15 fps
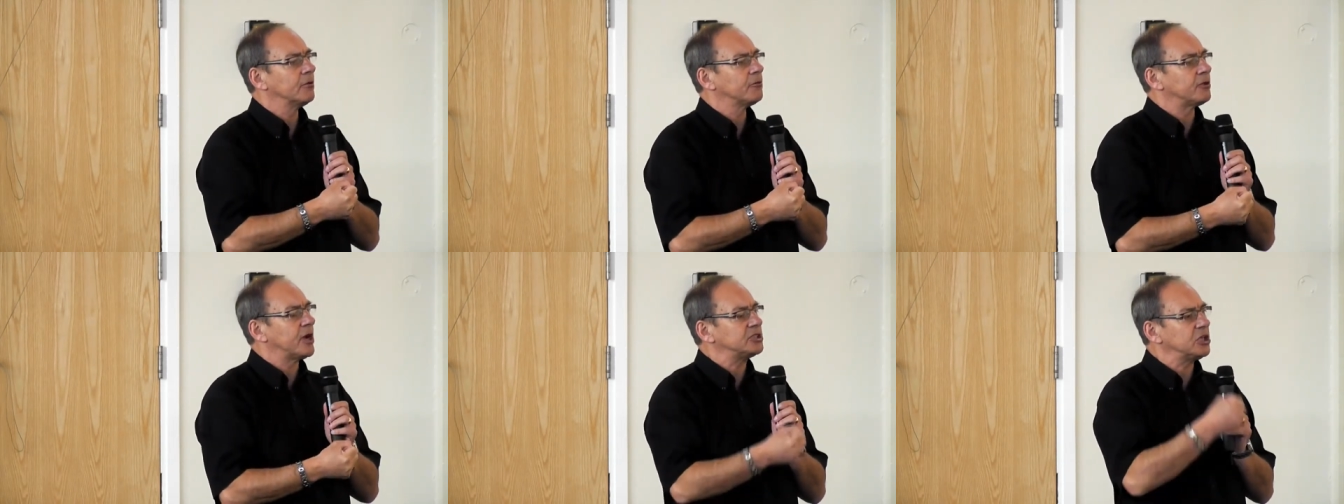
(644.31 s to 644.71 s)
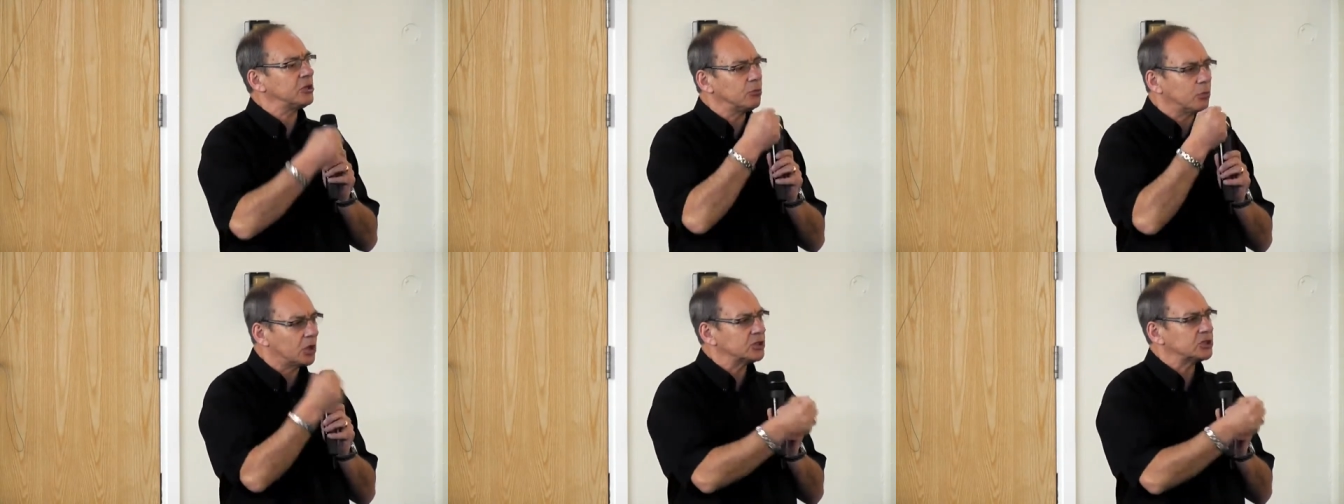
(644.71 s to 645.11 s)
Friends,
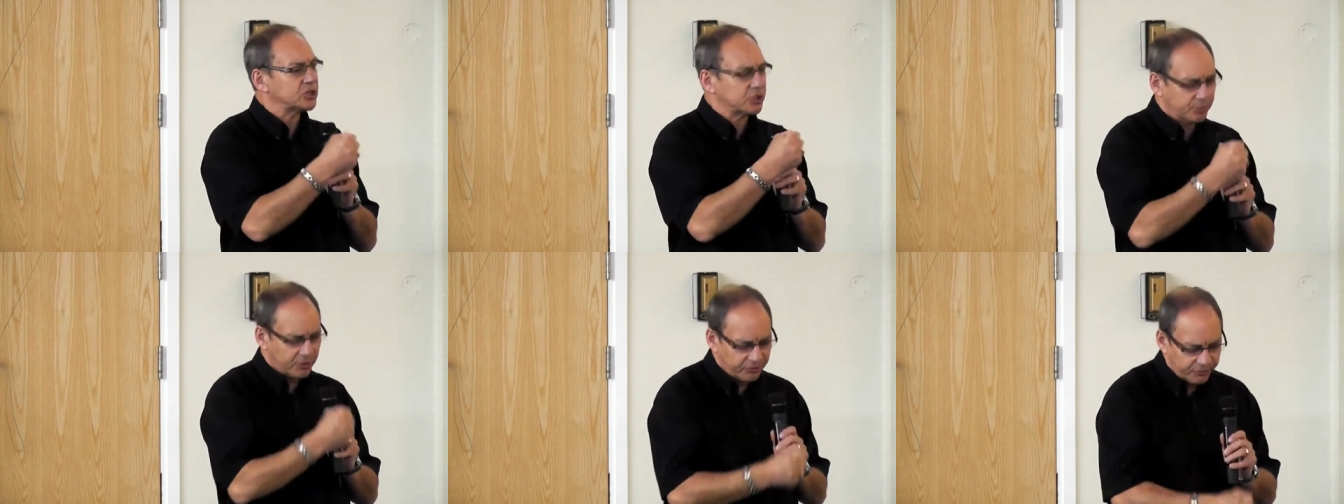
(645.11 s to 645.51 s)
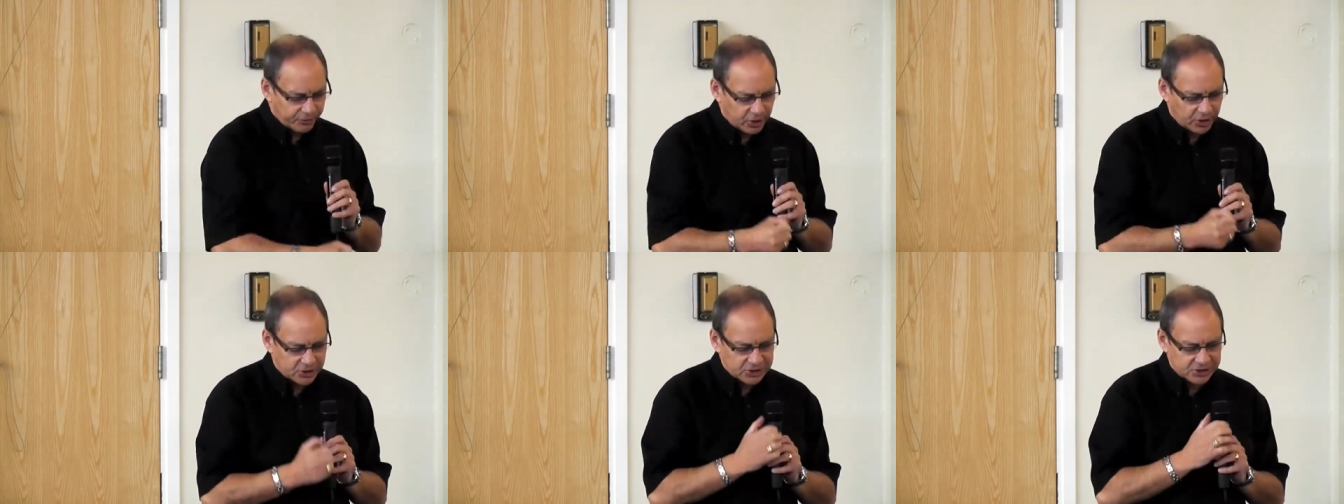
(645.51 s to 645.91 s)
he wants to be
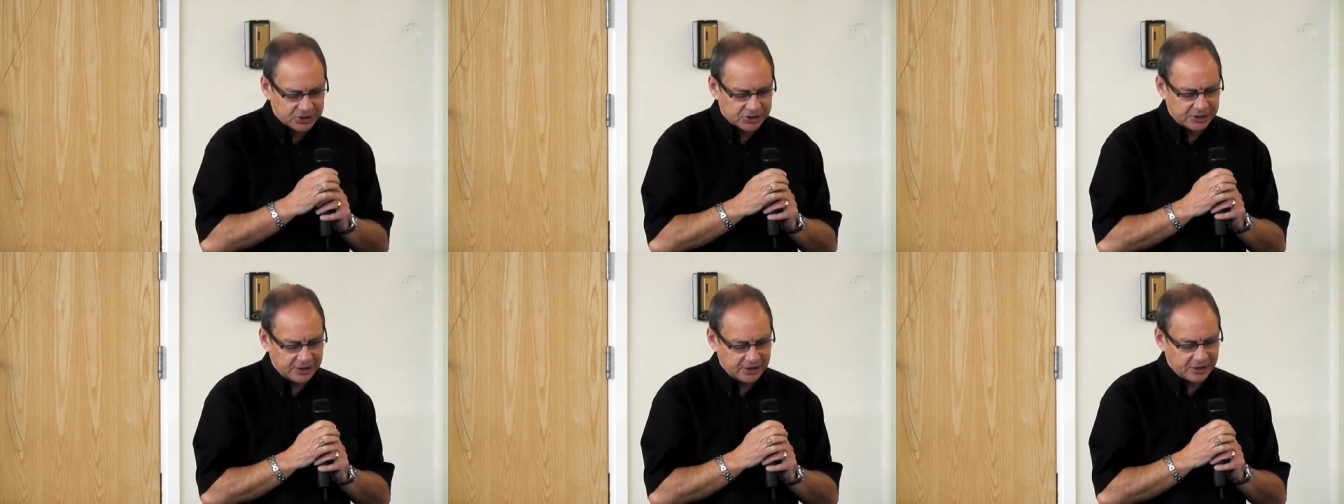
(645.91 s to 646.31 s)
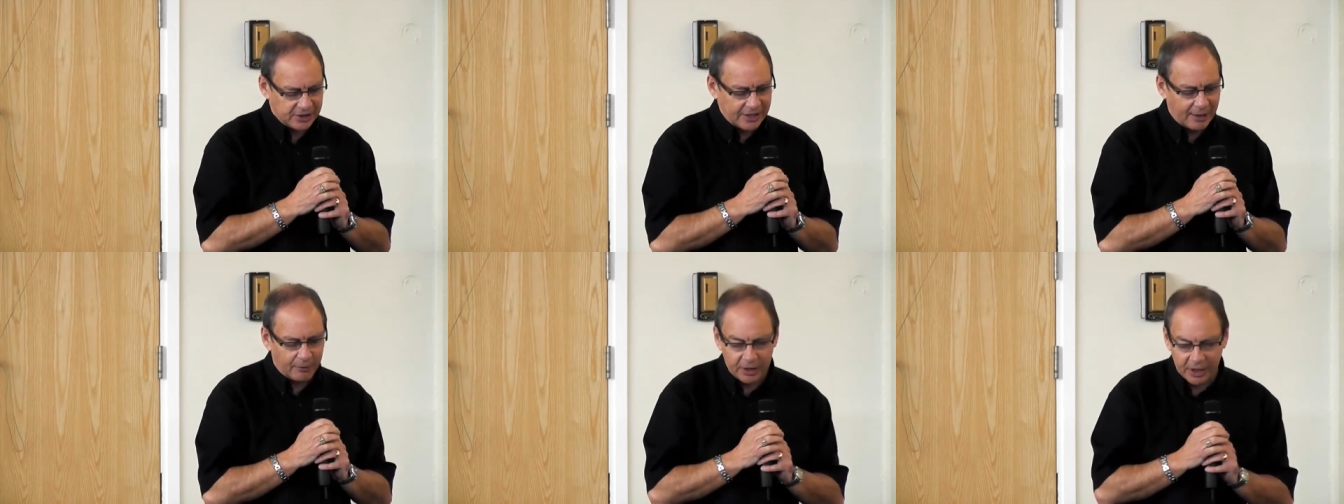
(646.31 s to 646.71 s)
first
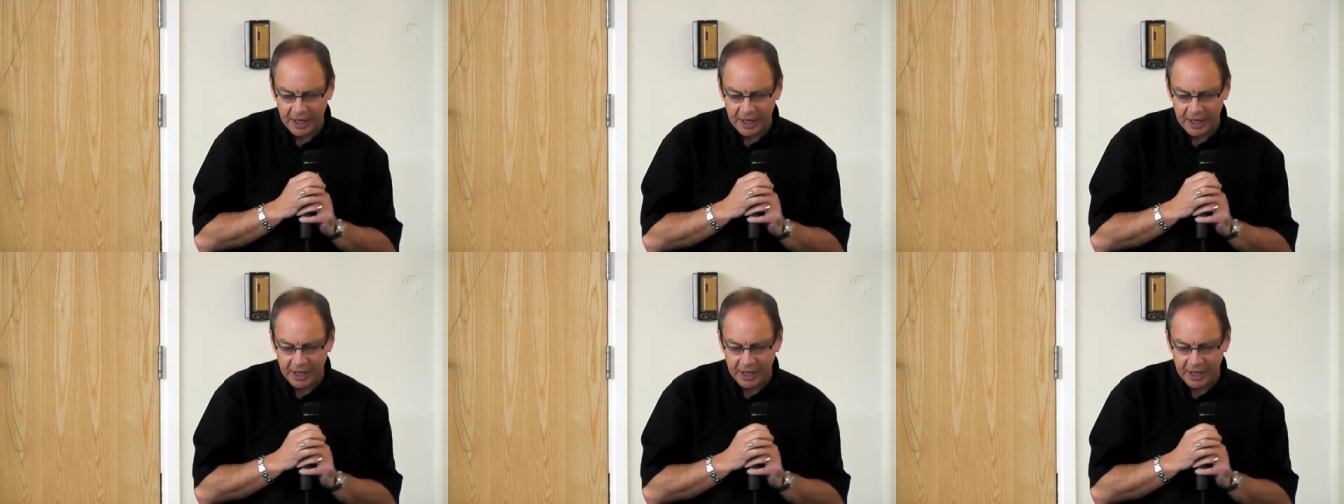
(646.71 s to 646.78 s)
in our